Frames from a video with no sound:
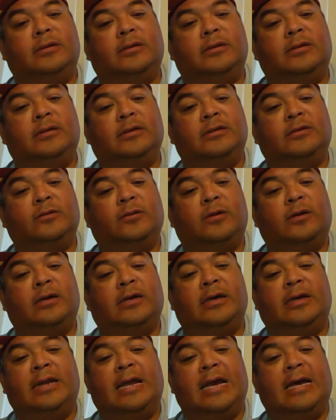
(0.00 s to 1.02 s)
And this
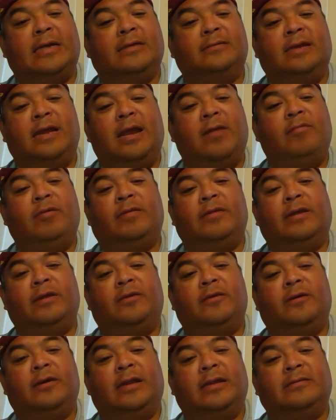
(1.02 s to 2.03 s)
one has everything
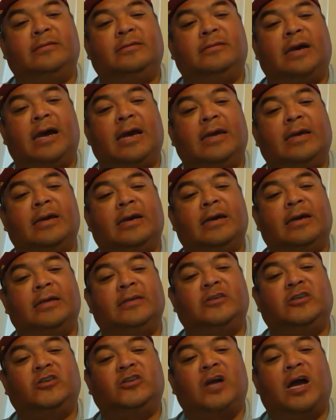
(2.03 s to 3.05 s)
to it. It has die cut,
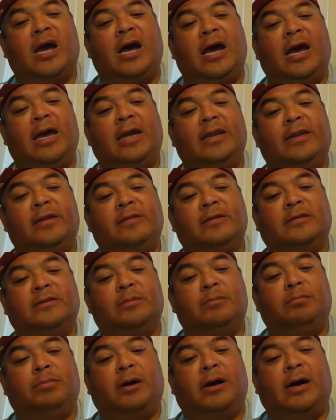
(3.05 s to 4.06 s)
it's shine, it's
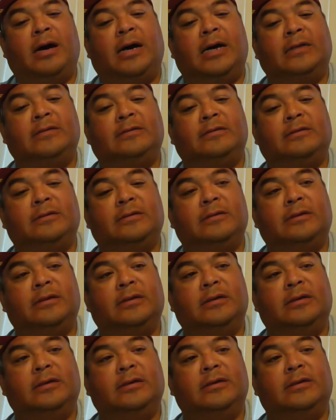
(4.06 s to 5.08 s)
embossed,
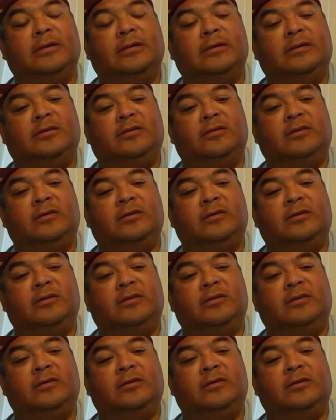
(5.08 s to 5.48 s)
it's